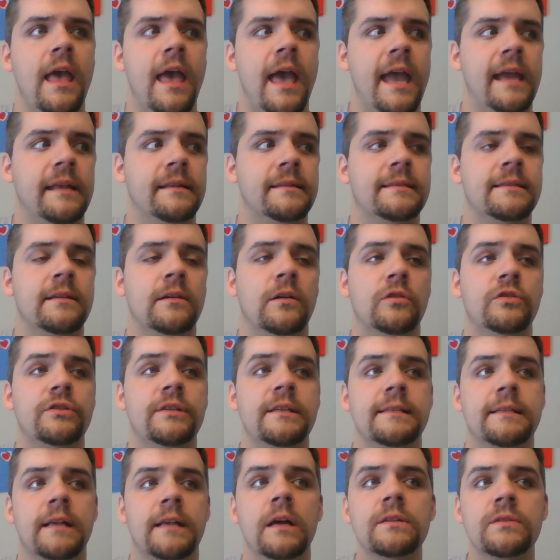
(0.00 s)
And so
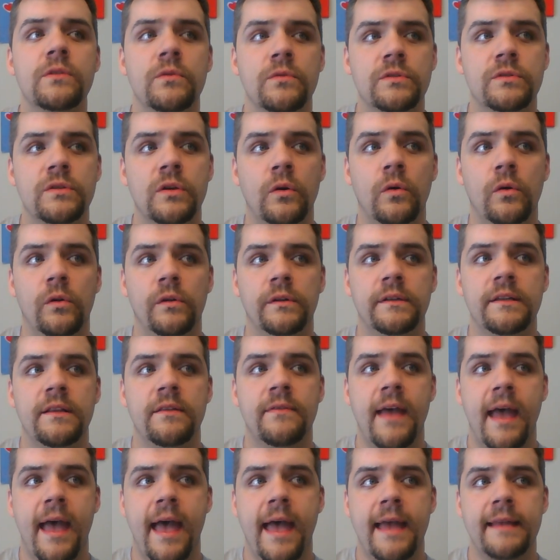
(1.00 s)
she's also told
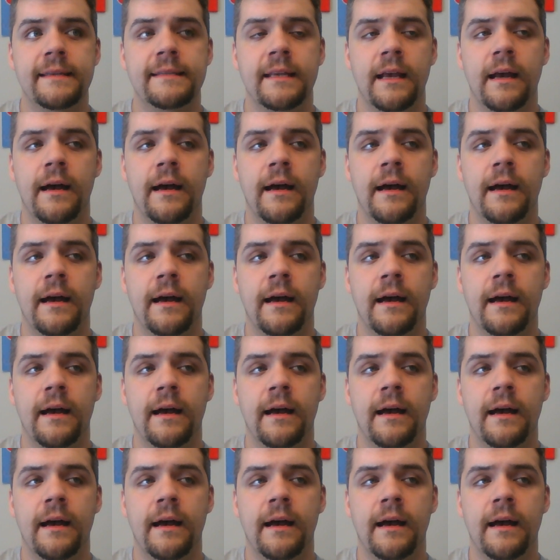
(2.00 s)
that